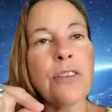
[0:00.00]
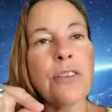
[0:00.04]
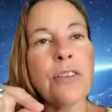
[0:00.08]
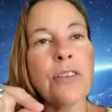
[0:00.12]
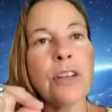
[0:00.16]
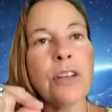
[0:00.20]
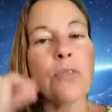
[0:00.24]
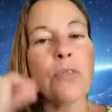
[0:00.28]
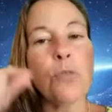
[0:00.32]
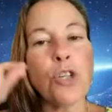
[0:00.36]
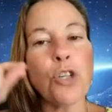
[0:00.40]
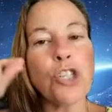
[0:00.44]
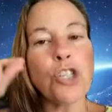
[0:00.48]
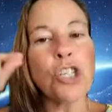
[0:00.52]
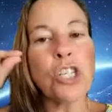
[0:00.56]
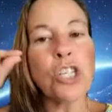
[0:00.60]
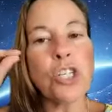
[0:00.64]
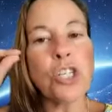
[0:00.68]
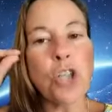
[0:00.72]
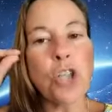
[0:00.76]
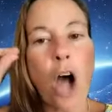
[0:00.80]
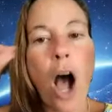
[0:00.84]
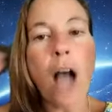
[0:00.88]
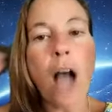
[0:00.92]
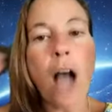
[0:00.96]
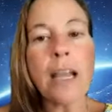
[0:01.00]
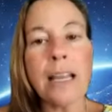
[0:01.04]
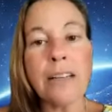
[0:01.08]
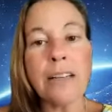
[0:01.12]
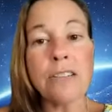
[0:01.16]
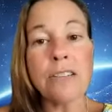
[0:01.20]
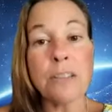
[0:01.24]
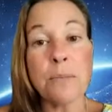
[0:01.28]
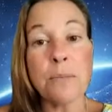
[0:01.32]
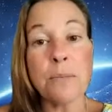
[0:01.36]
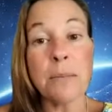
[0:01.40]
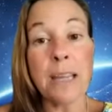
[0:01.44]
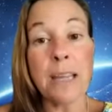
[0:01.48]
did was she talking
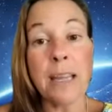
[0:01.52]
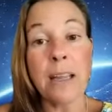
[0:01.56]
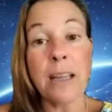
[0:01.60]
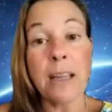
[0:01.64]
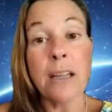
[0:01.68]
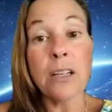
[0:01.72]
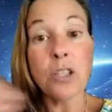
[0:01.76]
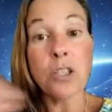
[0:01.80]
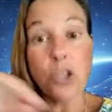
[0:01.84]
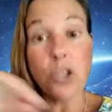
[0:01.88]
to me